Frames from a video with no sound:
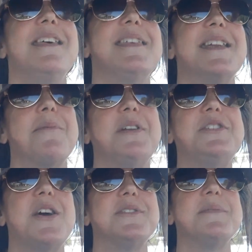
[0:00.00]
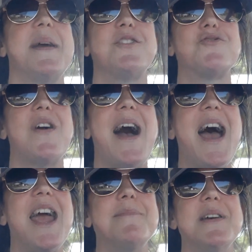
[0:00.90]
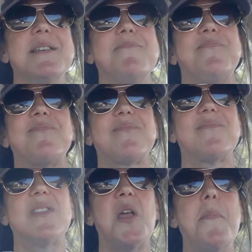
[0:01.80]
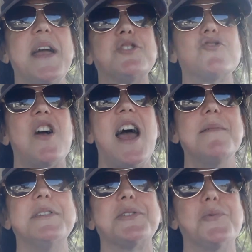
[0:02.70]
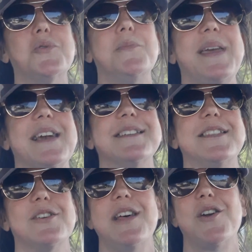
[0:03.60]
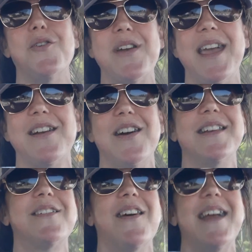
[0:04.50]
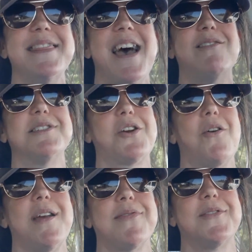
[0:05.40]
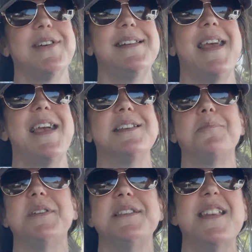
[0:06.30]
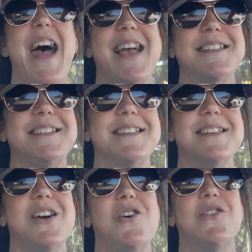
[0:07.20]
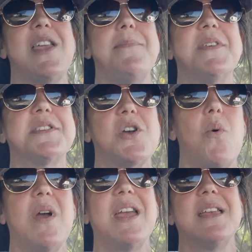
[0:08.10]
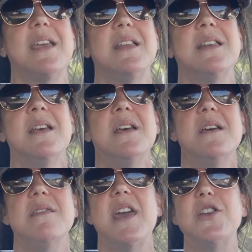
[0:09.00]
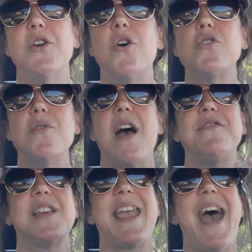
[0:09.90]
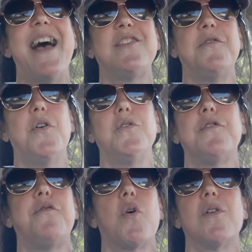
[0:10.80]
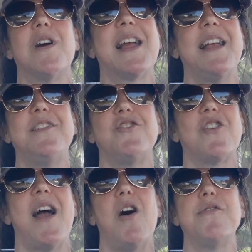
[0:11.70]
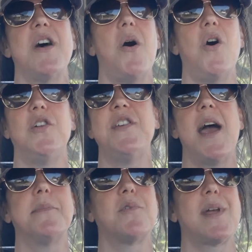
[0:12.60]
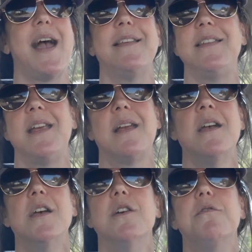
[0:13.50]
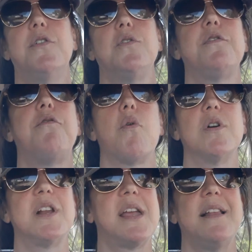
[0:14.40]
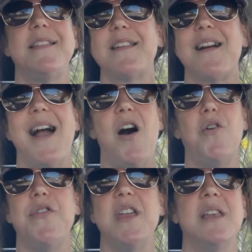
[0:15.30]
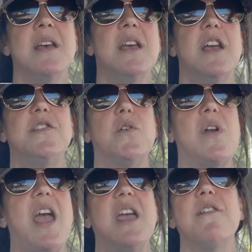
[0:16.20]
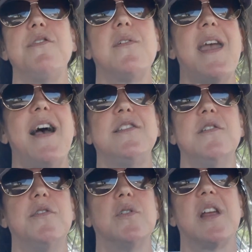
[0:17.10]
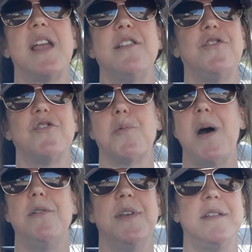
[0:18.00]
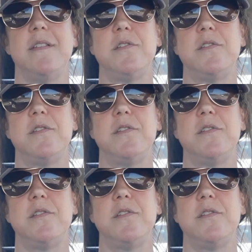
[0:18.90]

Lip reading: Then I reached out to my tribe, and by tribe is cool because they're like, okay, good, great, that was a great 30 days. What's next? You know, keep this going. And they know you have to cast votes for or against your health. At all times we're casting votes for and against our health, and it's okay if you cast a vote against your wellness.